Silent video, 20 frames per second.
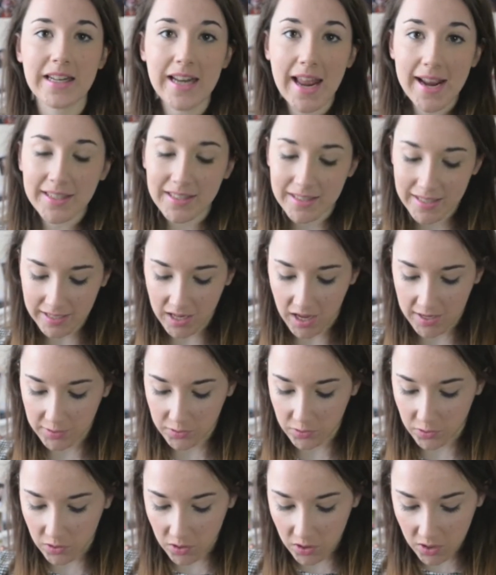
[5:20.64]
the next thing I
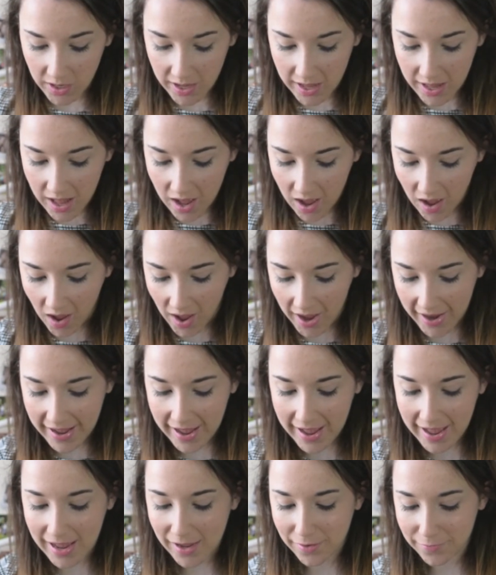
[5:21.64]
got, I
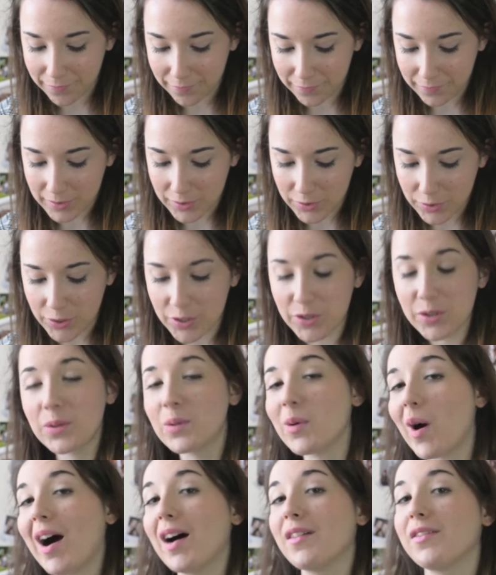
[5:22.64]
have
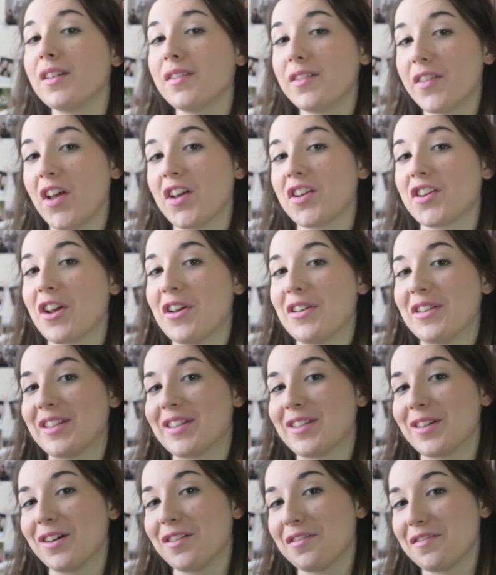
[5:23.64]
two other
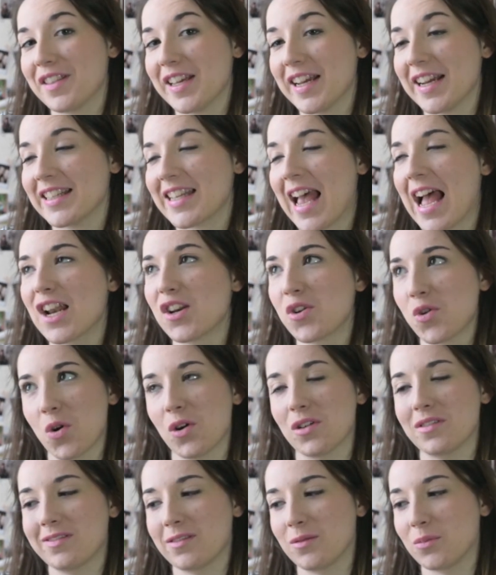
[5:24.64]
versions of these,
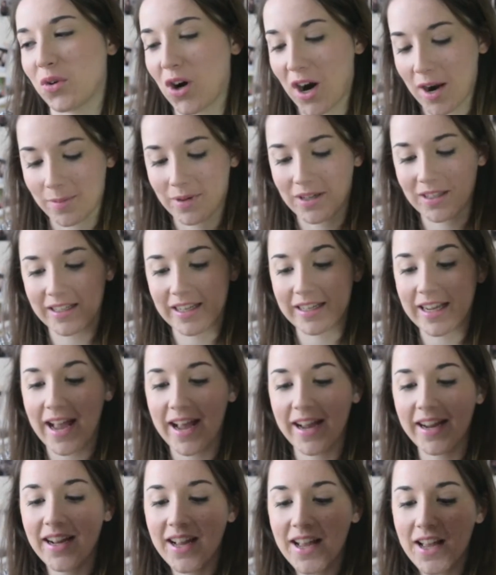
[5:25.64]
not from Primark,
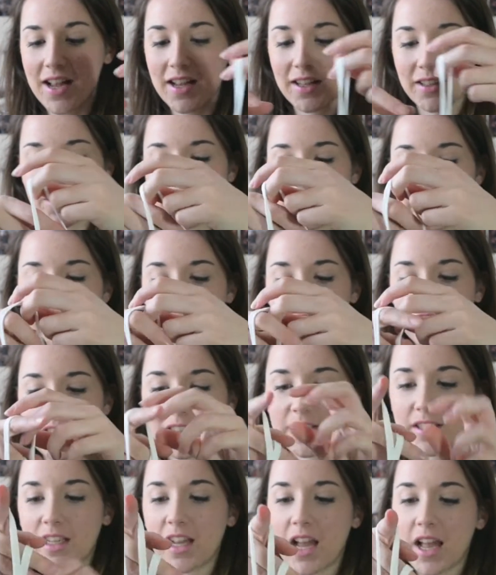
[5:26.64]
okay? So it's
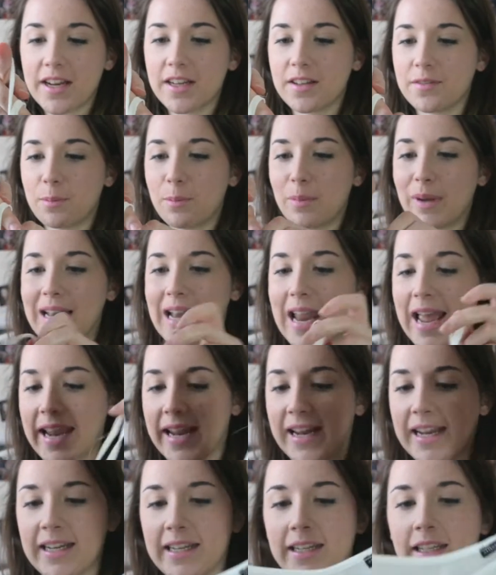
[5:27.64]
just the kind of
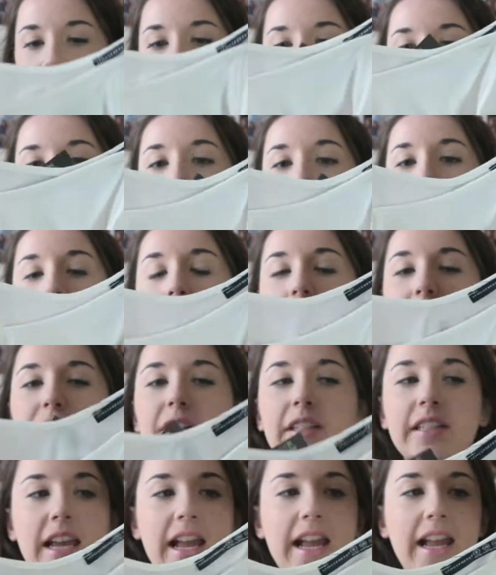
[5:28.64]
plain,
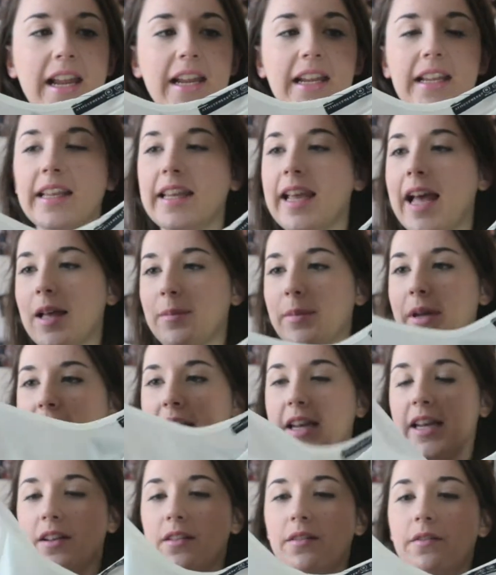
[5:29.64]
everyday
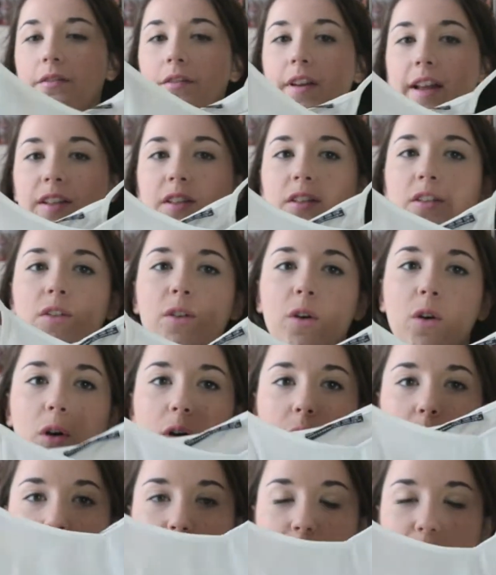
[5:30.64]
cami vest
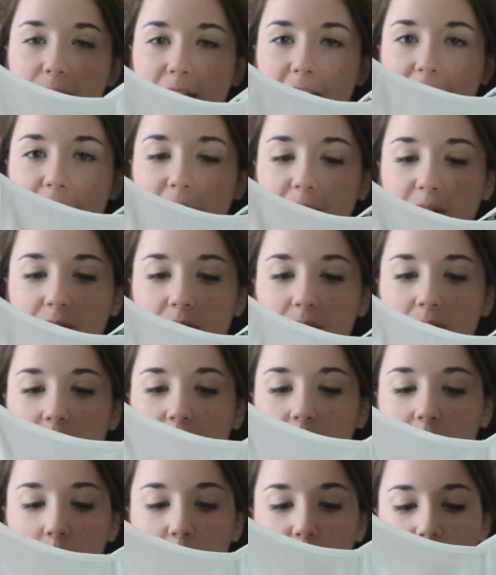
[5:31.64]
top, you
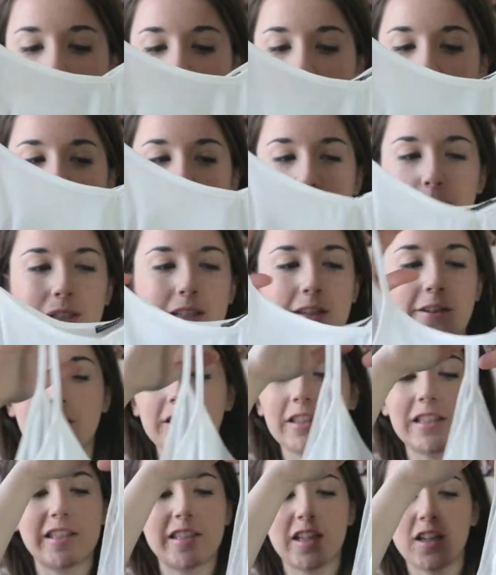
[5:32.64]
know, whatever this
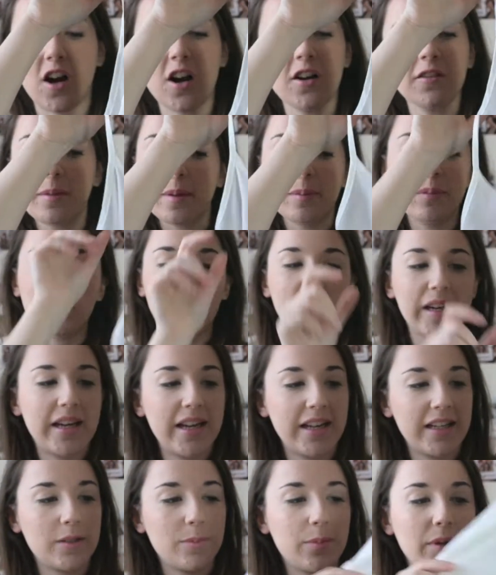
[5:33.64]
material is. I can't remember what it
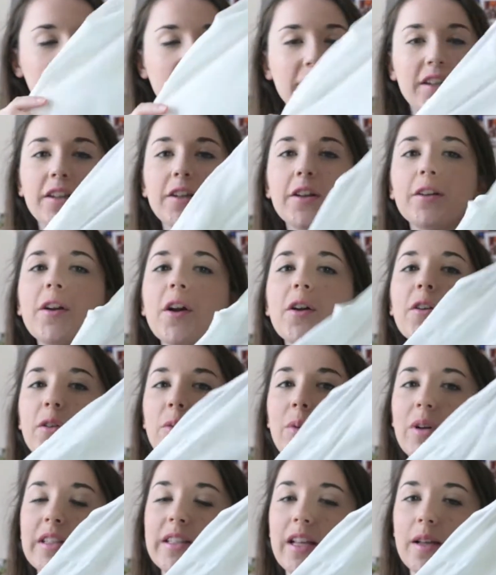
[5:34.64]
is, but you know the
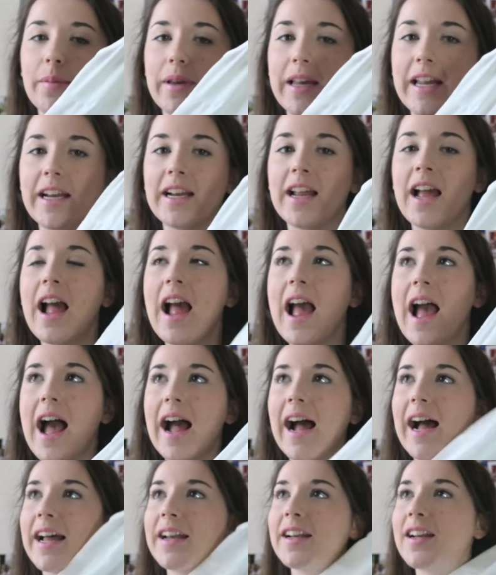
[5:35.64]
ones I mean.
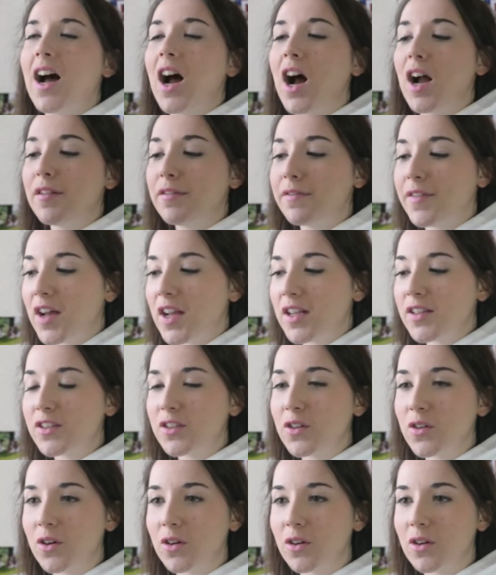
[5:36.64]
And I
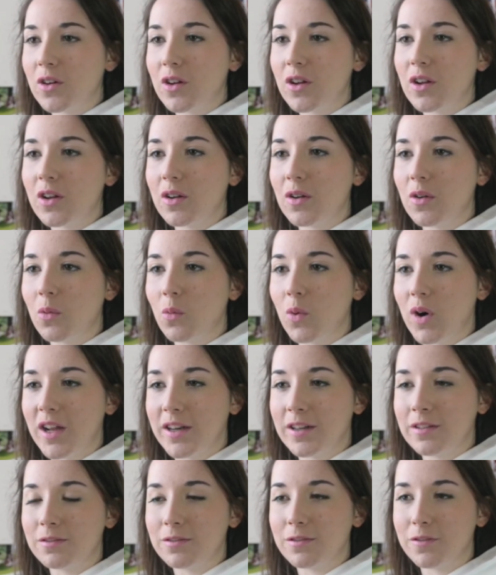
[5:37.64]
first got
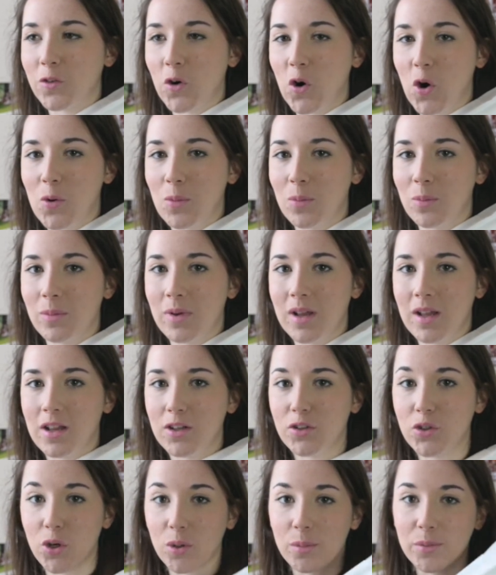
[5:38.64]
one from
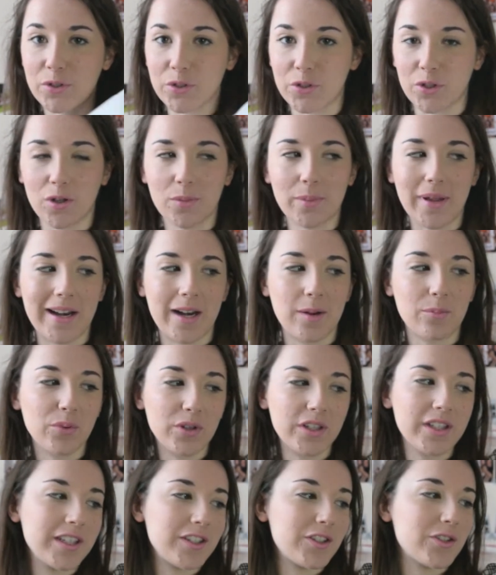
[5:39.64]
Topshop, and I'm
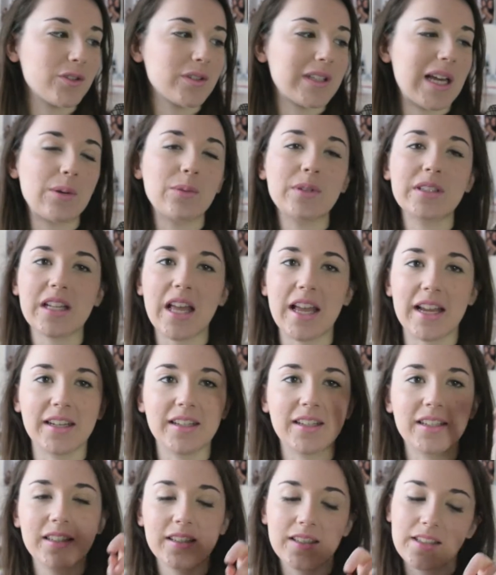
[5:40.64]
pretty sure that was like